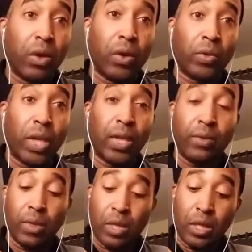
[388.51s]
Okay,
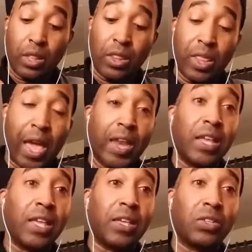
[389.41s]
that
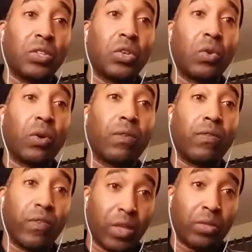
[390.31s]
is your
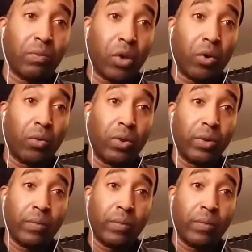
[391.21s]
fifth mode.